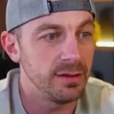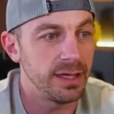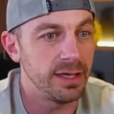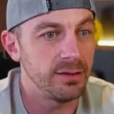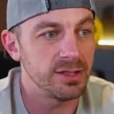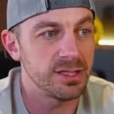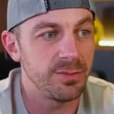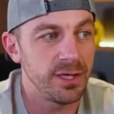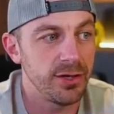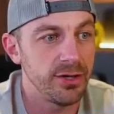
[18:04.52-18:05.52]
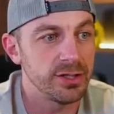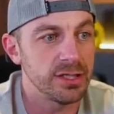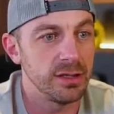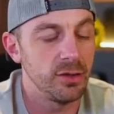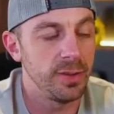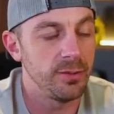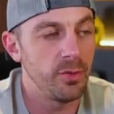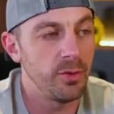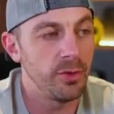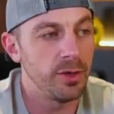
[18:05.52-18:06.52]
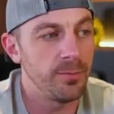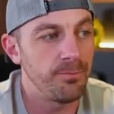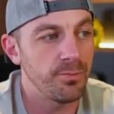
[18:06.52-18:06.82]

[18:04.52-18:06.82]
Again, Superior is a little bit more